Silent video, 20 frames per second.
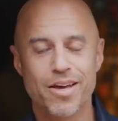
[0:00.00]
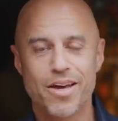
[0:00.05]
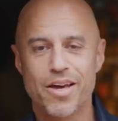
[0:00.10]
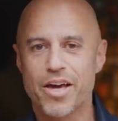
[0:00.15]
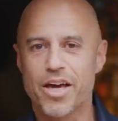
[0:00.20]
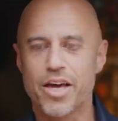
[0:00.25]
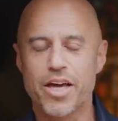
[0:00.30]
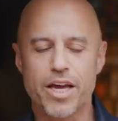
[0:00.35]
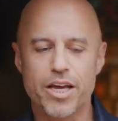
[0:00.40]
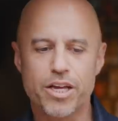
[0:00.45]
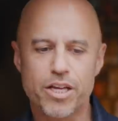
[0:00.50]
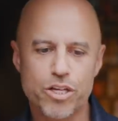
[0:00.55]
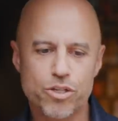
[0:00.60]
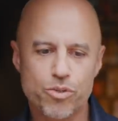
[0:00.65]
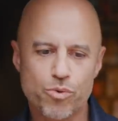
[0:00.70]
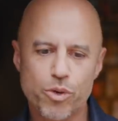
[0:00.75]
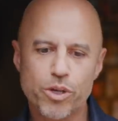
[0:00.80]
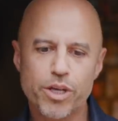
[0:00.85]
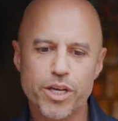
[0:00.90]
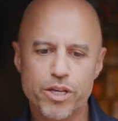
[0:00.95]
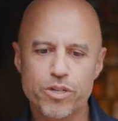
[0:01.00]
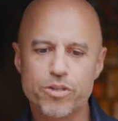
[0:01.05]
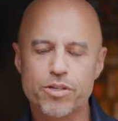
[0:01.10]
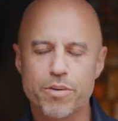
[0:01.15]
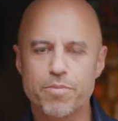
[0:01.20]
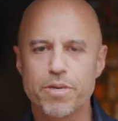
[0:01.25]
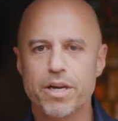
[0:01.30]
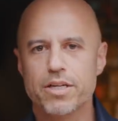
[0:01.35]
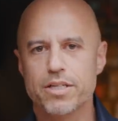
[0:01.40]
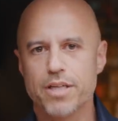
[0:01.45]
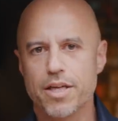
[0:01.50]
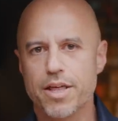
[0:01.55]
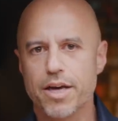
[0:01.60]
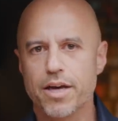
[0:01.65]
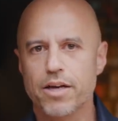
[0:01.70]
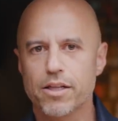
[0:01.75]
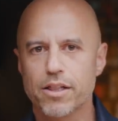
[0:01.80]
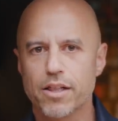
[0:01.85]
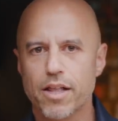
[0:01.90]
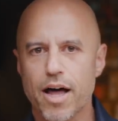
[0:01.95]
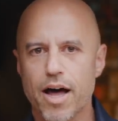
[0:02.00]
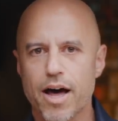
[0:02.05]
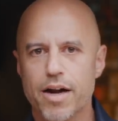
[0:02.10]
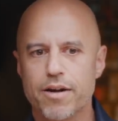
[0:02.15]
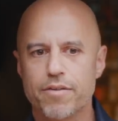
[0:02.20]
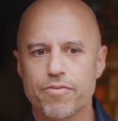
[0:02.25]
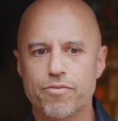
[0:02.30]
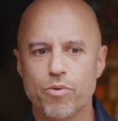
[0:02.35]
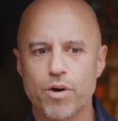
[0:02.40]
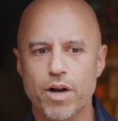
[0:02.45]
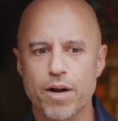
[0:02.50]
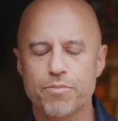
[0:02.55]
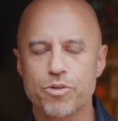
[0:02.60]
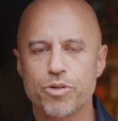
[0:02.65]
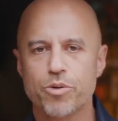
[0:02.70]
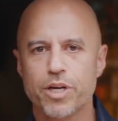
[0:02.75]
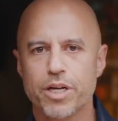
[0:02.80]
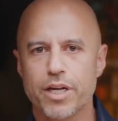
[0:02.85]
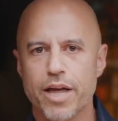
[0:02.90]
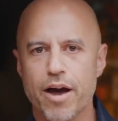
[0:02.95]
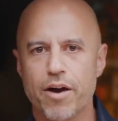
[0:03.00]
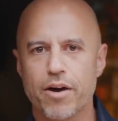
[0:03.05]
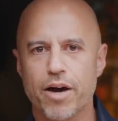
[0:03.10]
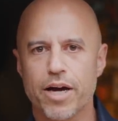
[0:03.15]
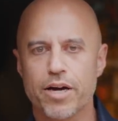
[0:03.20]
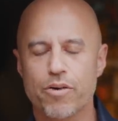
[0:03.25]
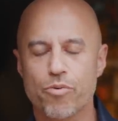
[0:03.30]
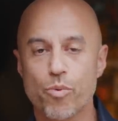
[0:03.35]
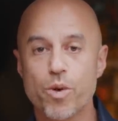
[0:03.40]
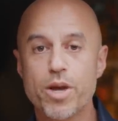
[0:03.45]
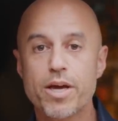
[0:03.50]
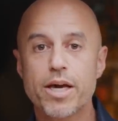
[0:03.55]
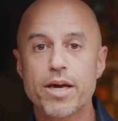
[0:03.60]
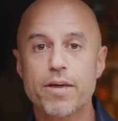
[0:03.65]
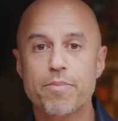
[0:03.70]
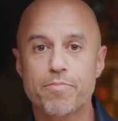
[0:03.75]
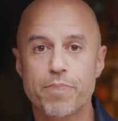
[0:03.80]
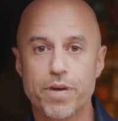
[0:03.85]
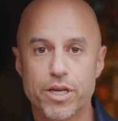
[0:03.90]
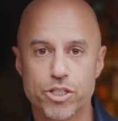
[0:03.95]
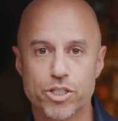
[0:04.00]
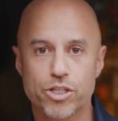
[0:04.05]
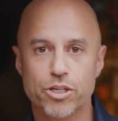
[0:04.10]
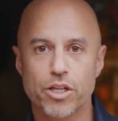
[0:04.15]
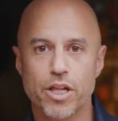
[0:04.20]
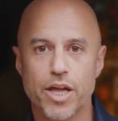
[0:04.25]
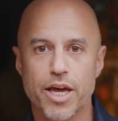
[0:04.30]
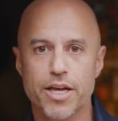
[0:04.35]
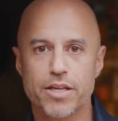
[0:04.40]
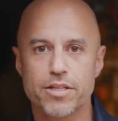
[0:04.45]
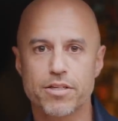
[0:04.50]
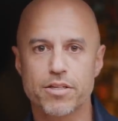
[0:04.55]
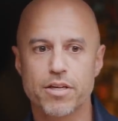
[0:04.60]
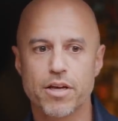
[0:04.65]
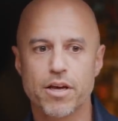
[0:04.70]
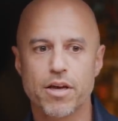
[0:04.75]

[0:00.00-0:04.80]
It, it's really interesting because I think a lot of what I'm doing now kind of recapitulates